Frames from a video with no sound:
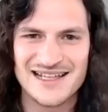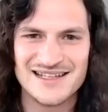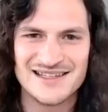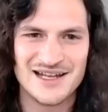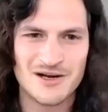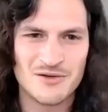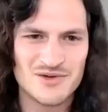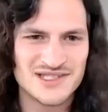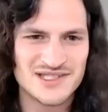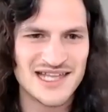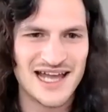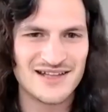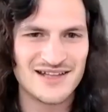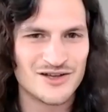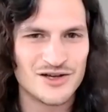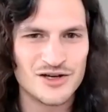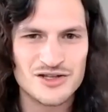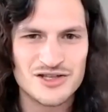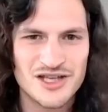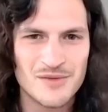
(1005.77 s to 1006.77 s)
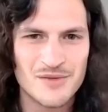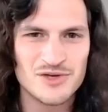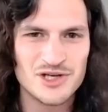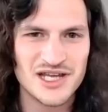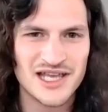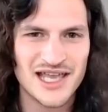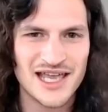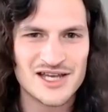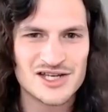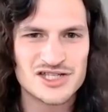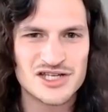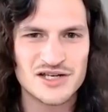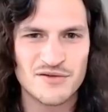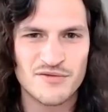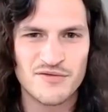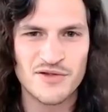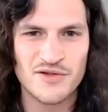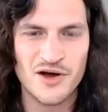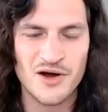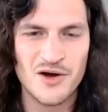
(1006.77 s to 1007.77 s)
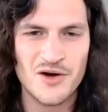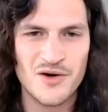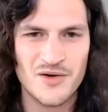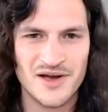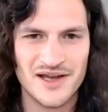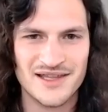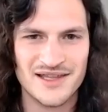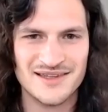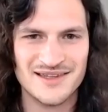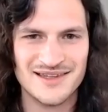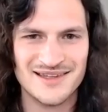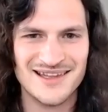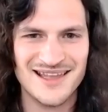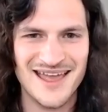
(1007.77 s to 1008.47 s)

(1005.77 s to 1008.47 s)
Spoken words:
there was that good communication flow. And